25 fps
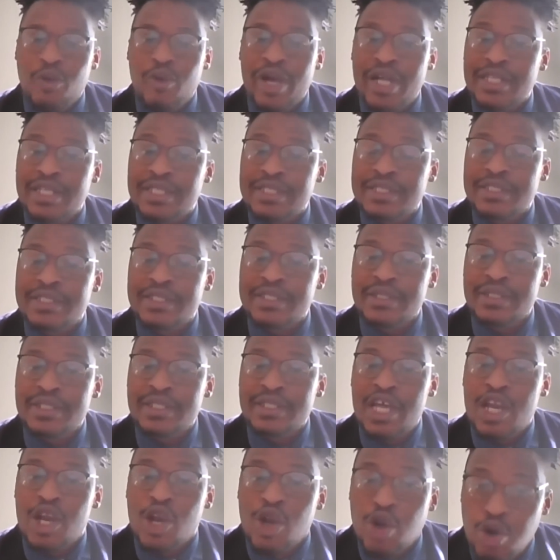world
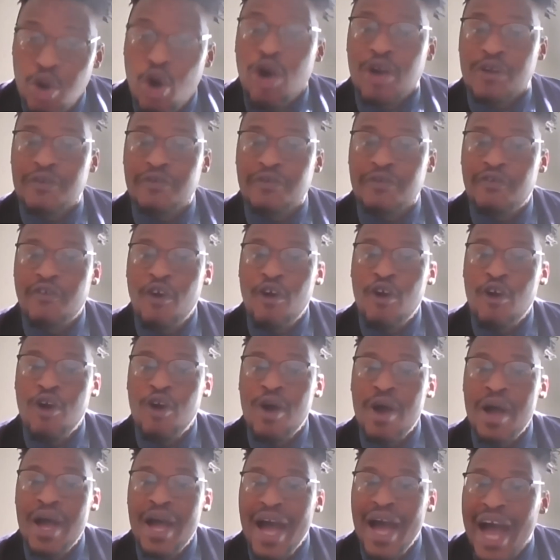longed for,
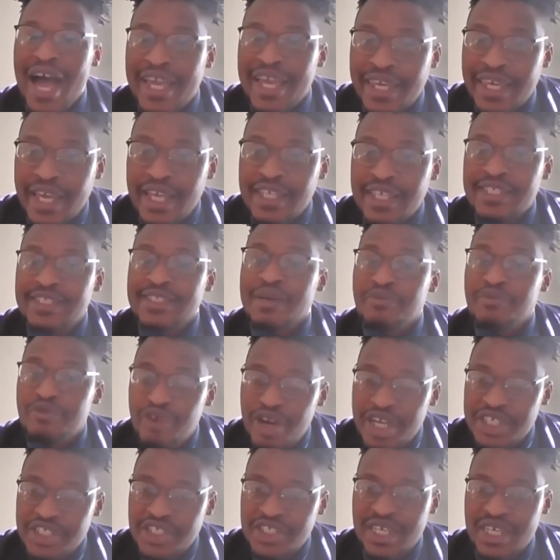against the
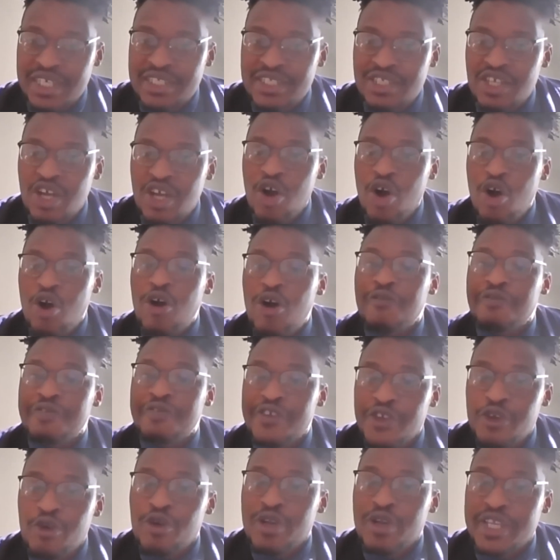pressures of
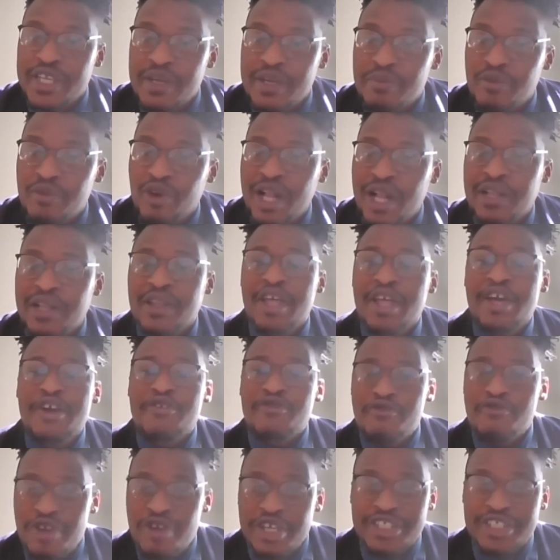neoliberal,
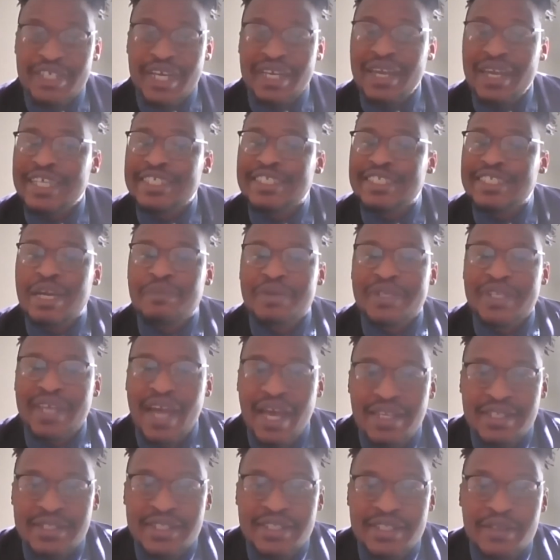racialized
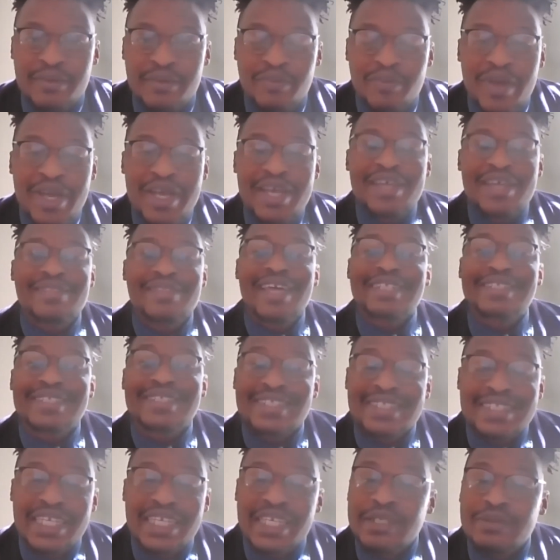capitalism that
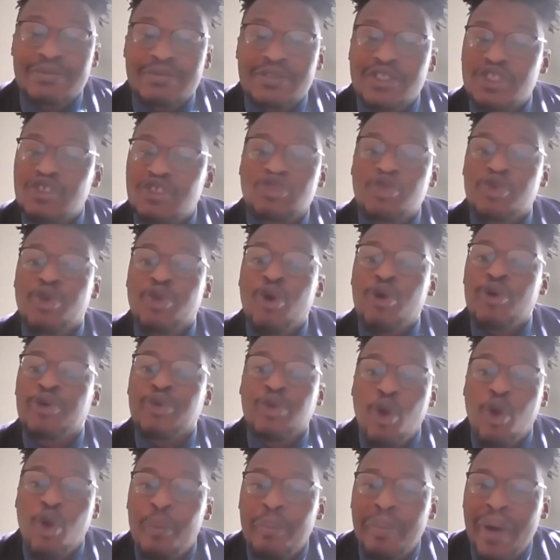seemed to know
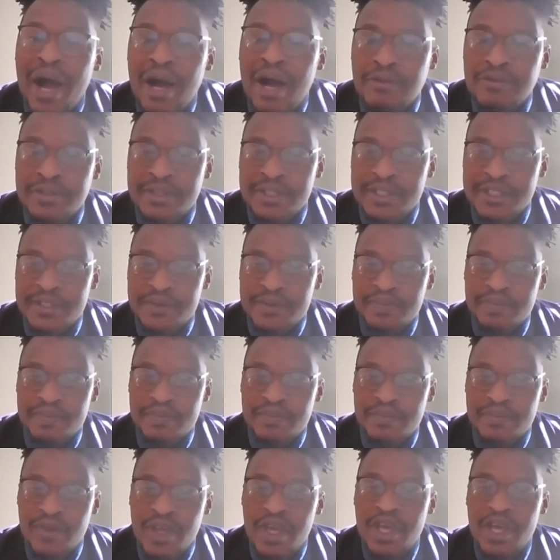no bounds?
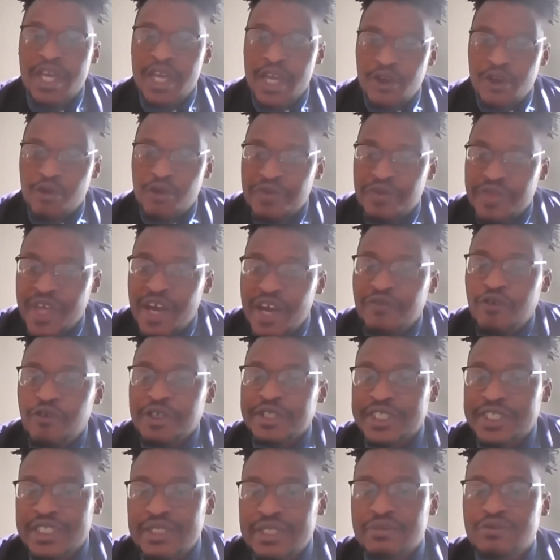It would
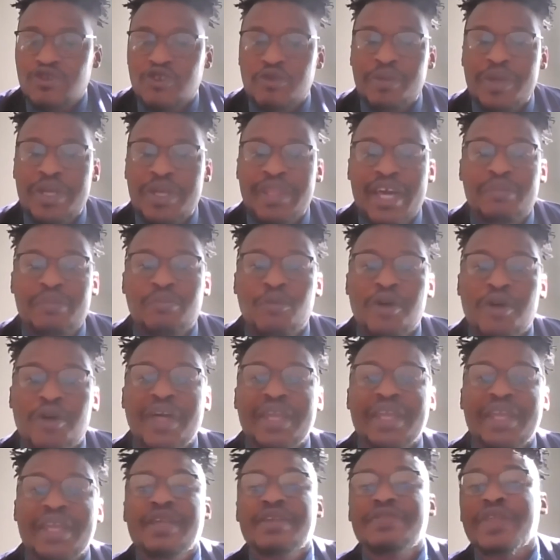therefore seem to me that more
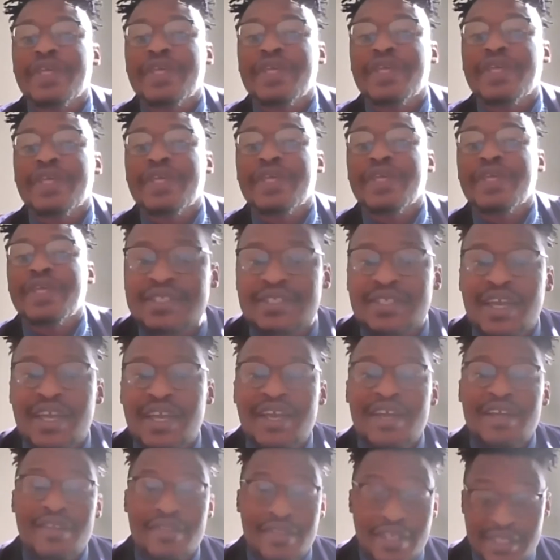than anything else,
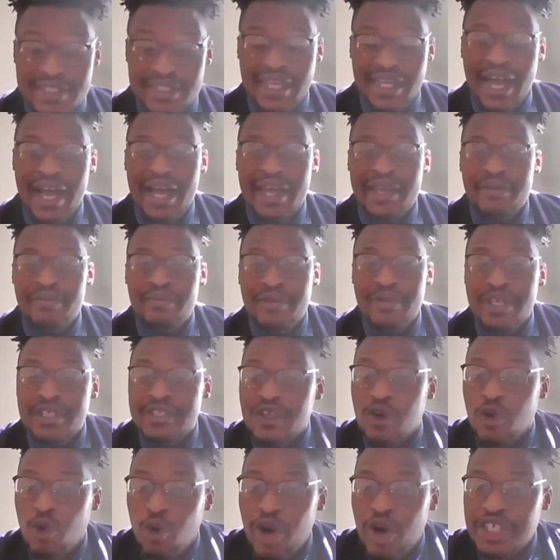this time
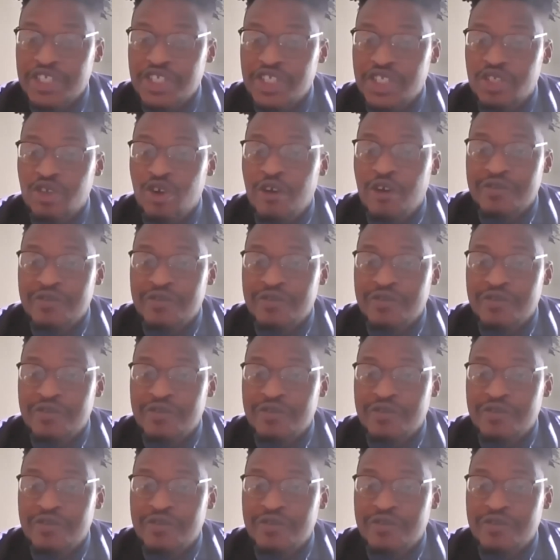is a question